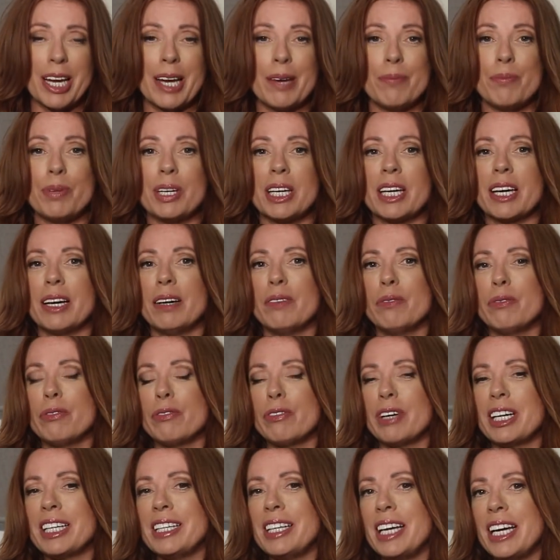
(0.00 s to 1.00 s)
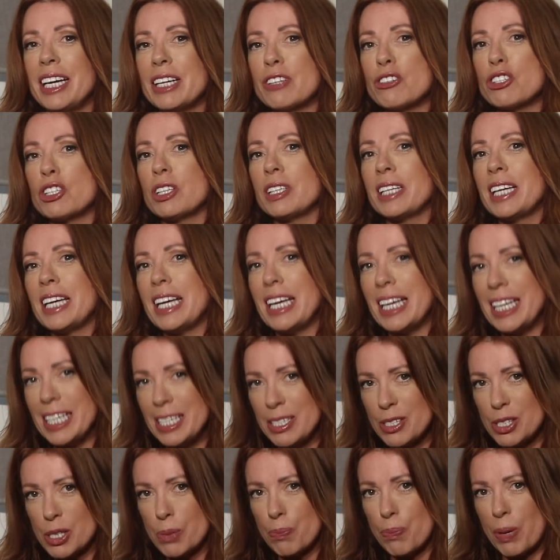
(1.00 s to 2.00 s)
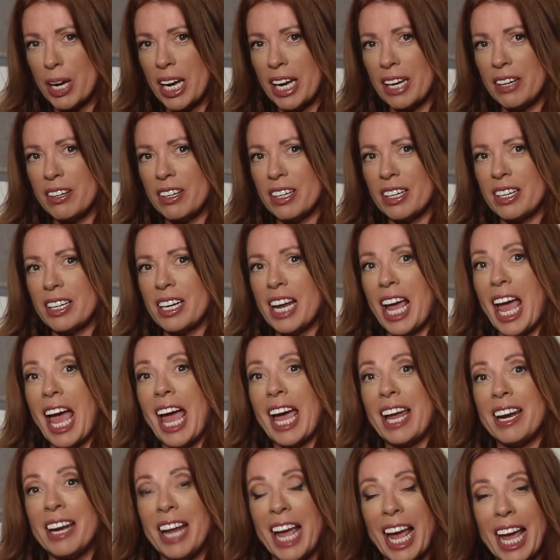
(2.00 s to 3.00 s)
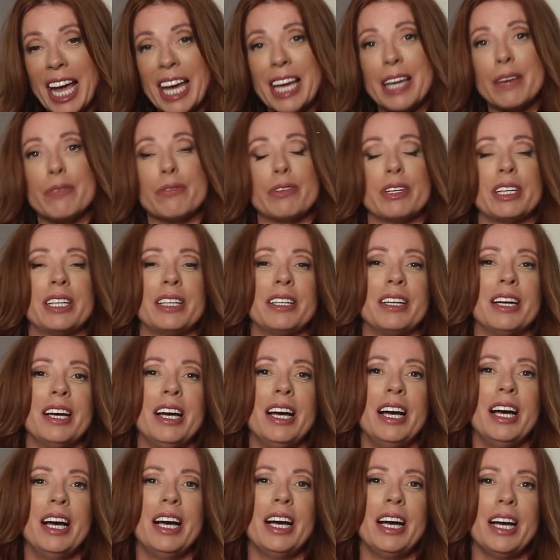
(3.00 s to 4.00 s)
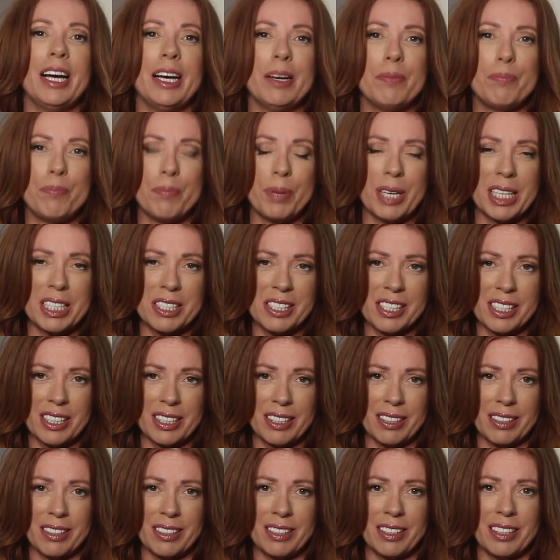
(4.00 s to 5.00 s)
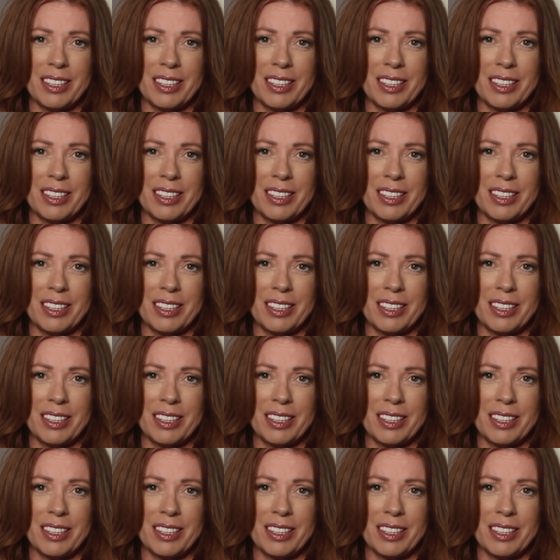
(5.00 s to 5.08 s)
and become financially independent and even abundant.